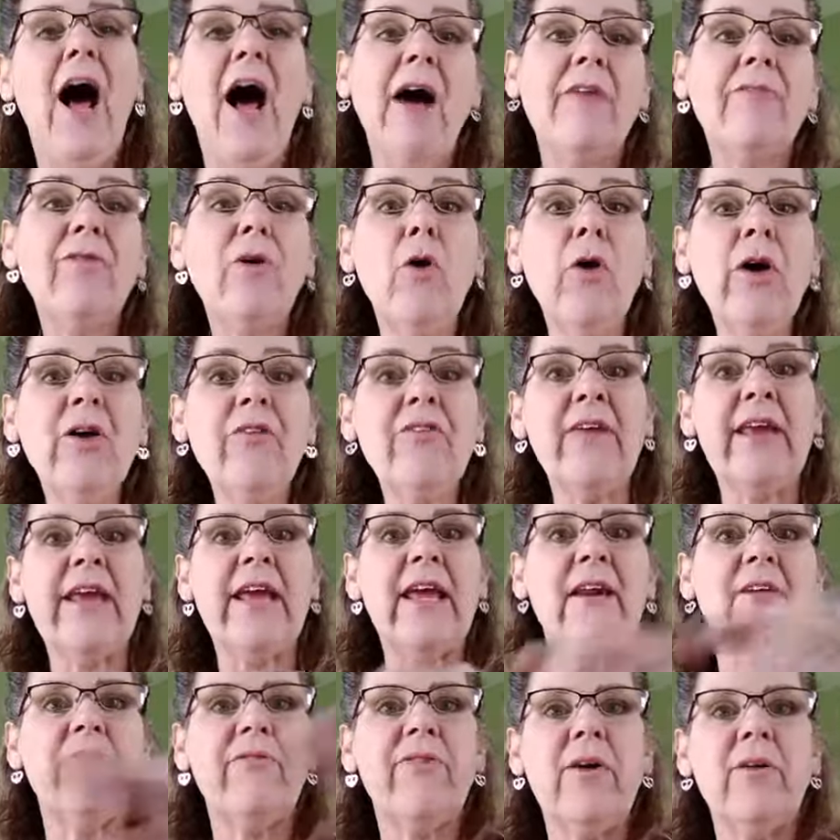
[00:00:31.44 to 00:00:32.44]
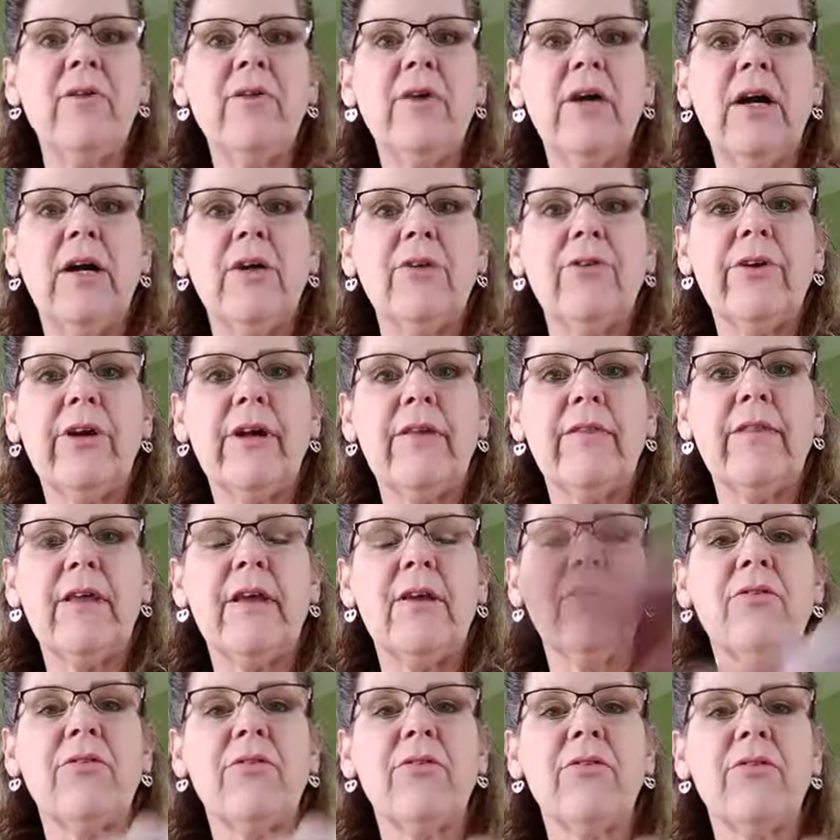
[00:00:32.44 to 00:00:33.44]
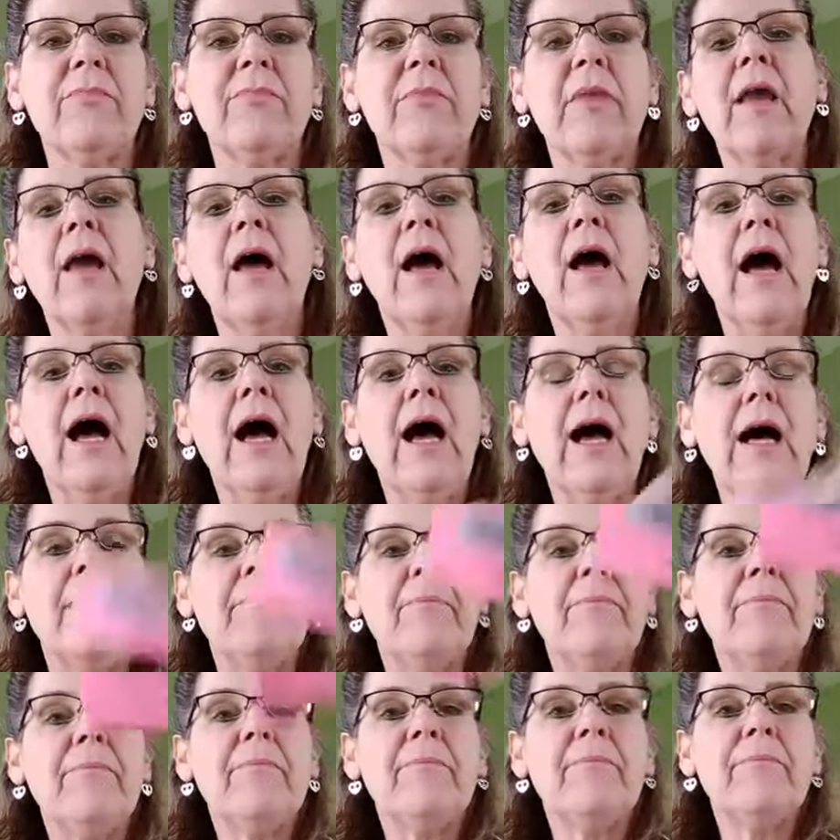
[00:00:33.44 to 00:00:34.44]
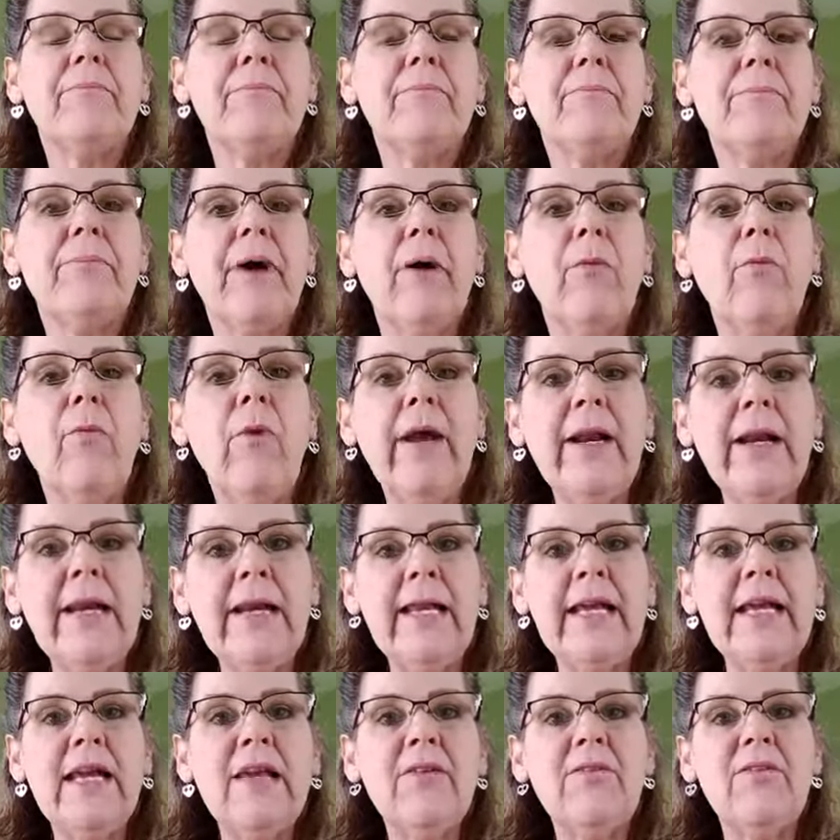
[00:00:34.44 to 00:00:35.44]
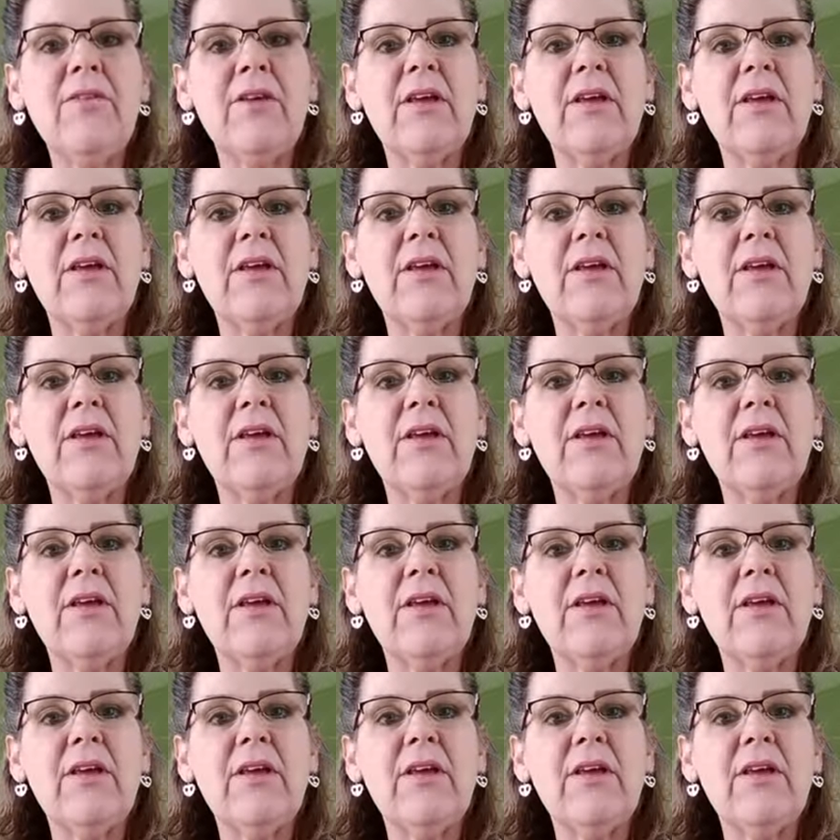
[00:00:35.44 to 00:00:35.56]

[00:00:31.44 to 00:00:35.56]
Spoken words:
of course I get a phone call during this. But what it is